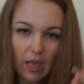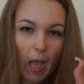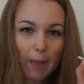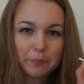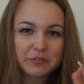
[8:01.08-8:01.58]

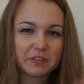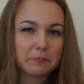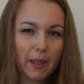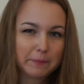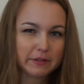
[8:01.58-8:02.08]
I put this
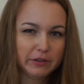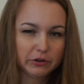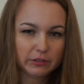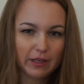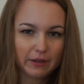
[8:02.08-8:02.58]
pipe cleaner
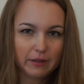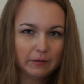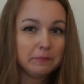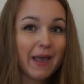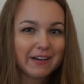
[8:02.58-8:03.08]

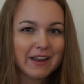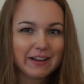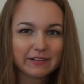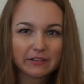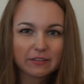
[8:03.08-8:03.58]
in
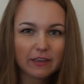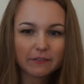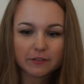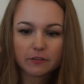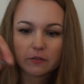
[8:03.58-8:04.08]
magnetic. Let's see
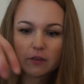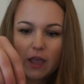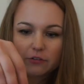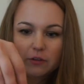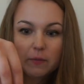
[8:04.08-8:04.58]
if it's
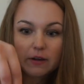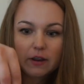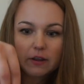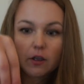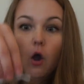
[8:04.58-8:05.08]
actually magnetic.